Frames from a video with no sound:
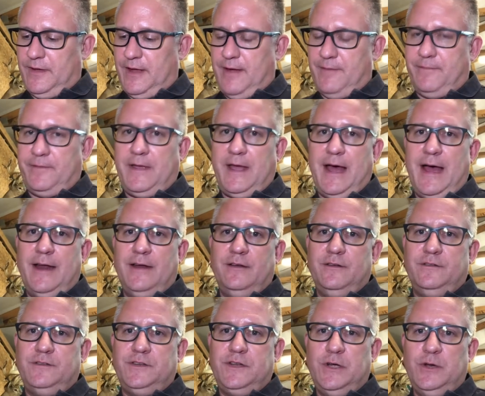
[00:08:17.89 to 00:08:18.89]
I've
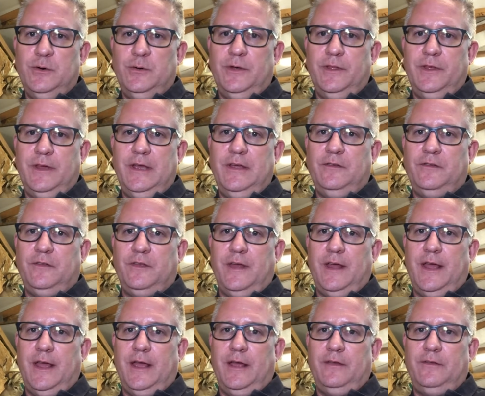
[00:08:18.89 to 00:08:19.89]
gotten two of these
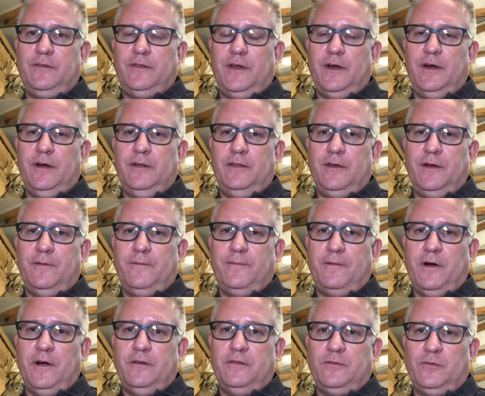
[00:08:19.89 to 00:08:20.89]
things. Their
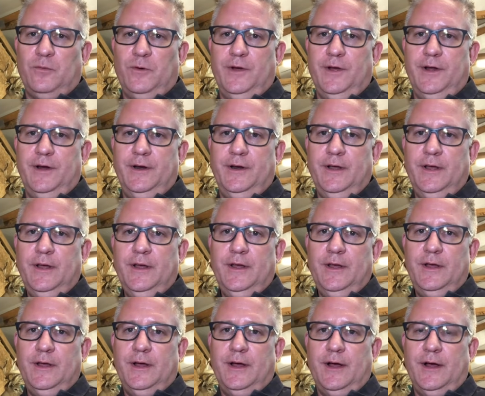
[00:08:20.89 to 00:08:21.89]
first one,
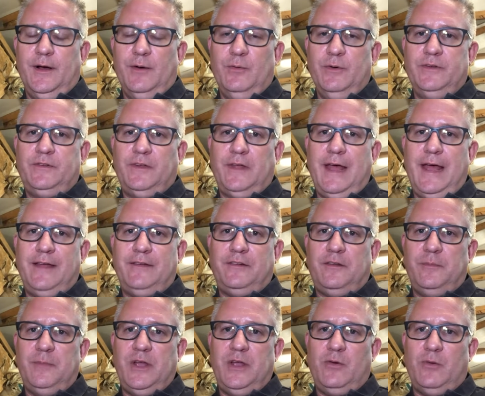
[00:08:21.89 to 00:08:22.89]
which
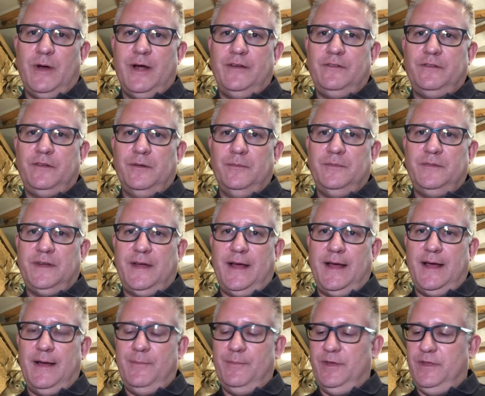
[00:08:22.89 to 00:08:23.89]
lasted me quite some
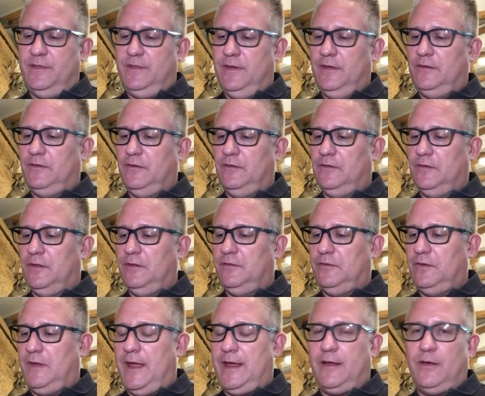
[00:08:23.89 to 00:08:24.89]
time. This is the
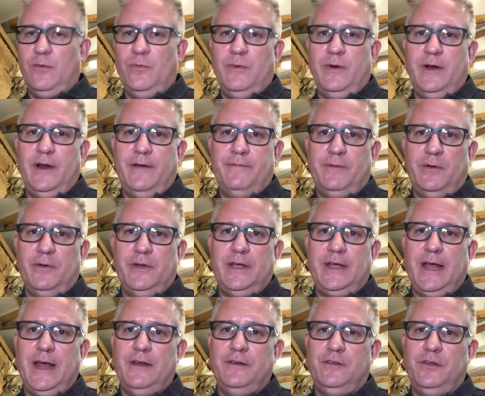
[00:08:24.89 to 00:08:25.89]
second one. I've only
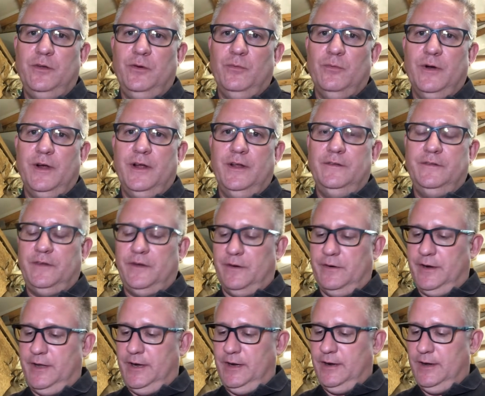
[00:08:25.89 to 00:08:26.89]
got 2 runs
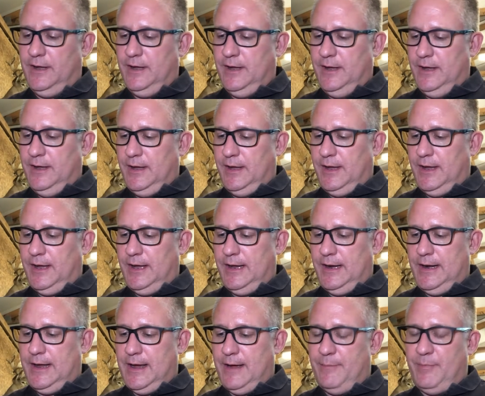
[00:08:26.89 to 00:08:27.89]
on it,
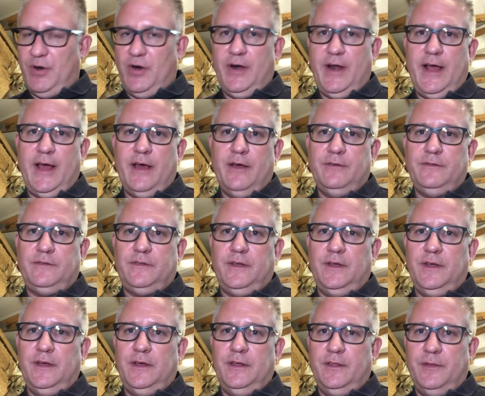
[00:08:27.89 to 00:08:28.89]
and I burn out
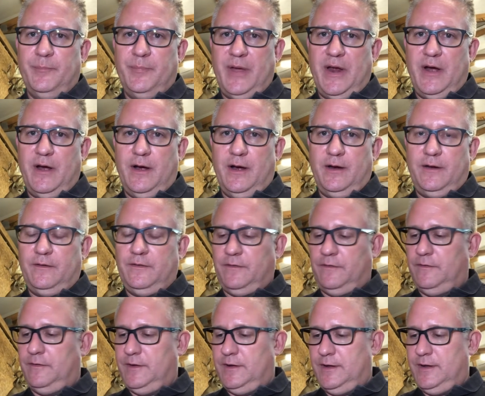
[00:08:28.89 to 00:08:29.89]
the
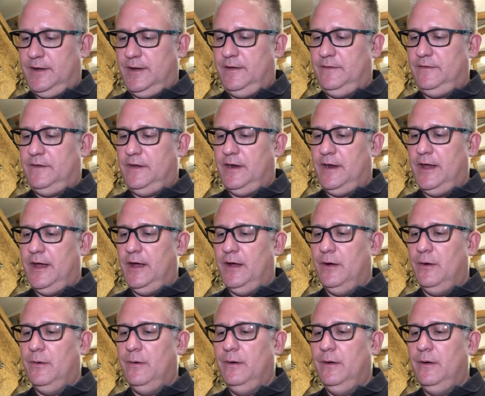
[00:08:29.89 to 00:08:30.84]
bearings, as you know.